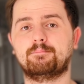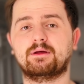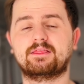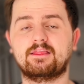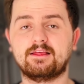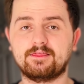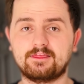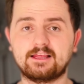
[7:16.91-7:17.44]

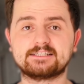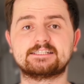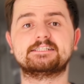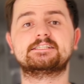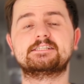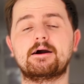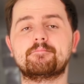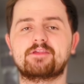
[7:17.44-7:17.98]
But this is
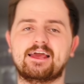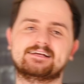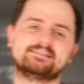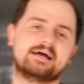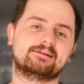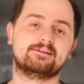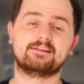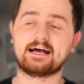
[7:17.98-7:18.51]
something,
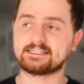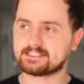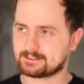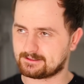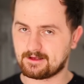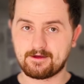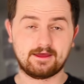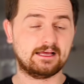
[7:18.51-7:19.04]
exactly, that's
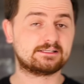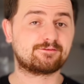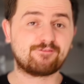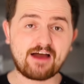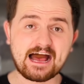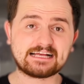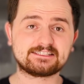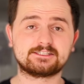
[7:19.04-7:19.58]
it's
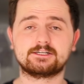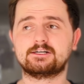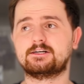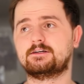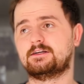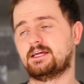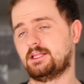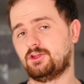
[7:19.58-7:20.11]

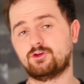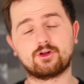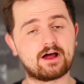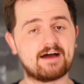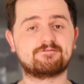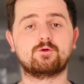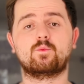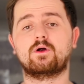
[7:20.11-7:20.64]
faster, you don't
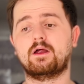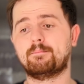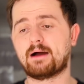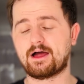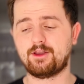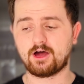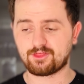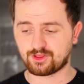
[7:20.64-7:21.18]
have to worry
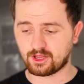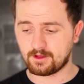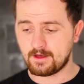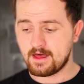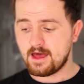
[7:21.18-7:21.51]
about nothing.